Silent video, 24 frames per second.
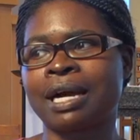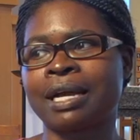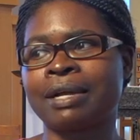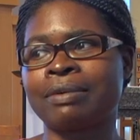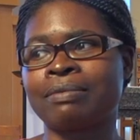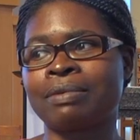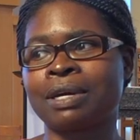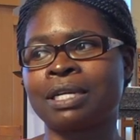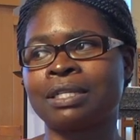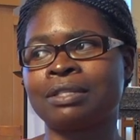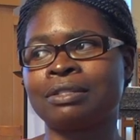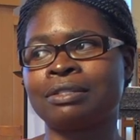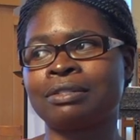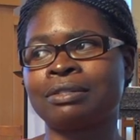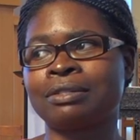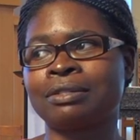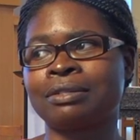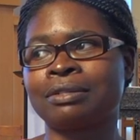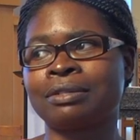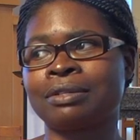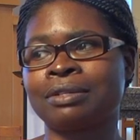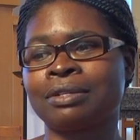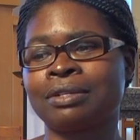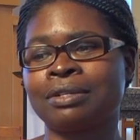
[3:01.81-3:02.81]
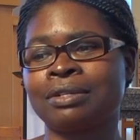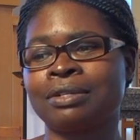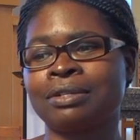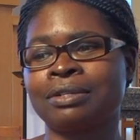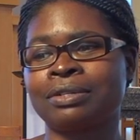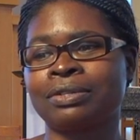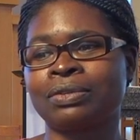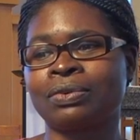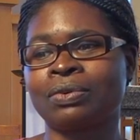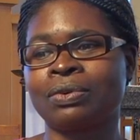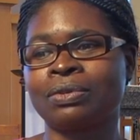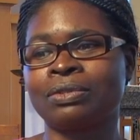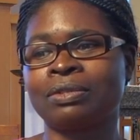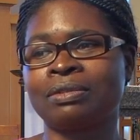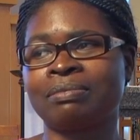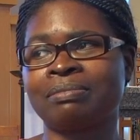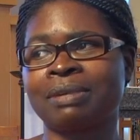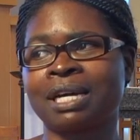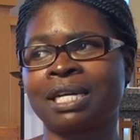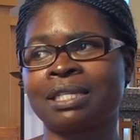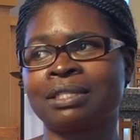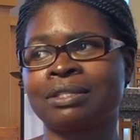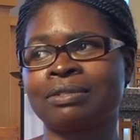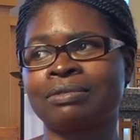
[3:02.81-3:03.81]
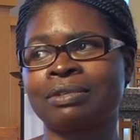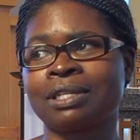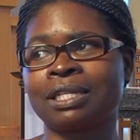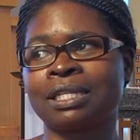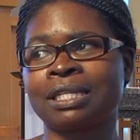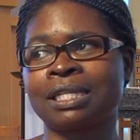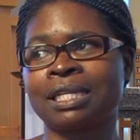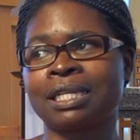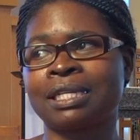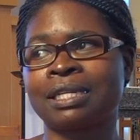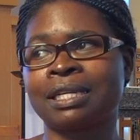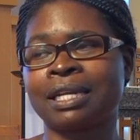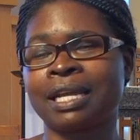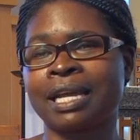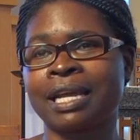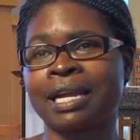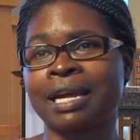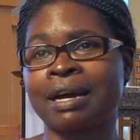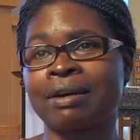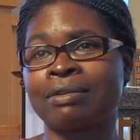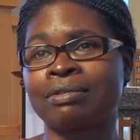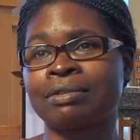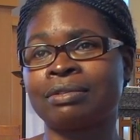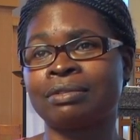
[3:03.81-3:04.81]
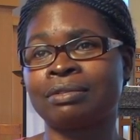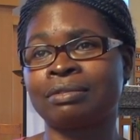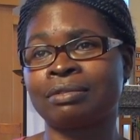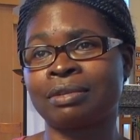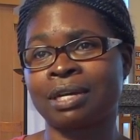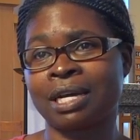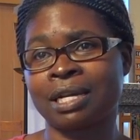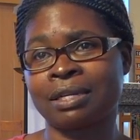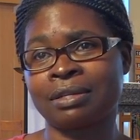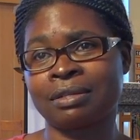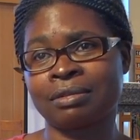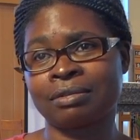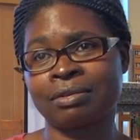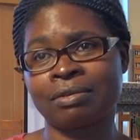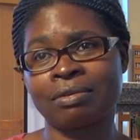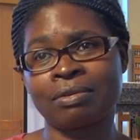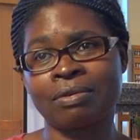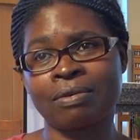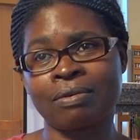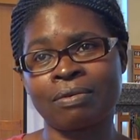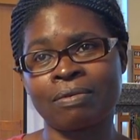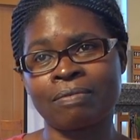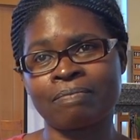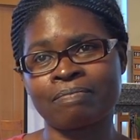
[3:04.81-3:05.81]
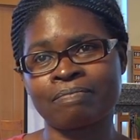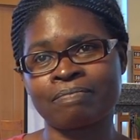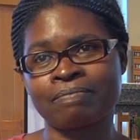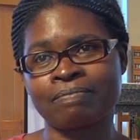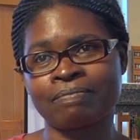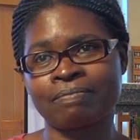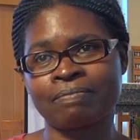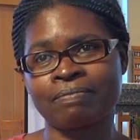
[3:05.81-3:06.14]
I want to go to mass quickly and get out and run, go home.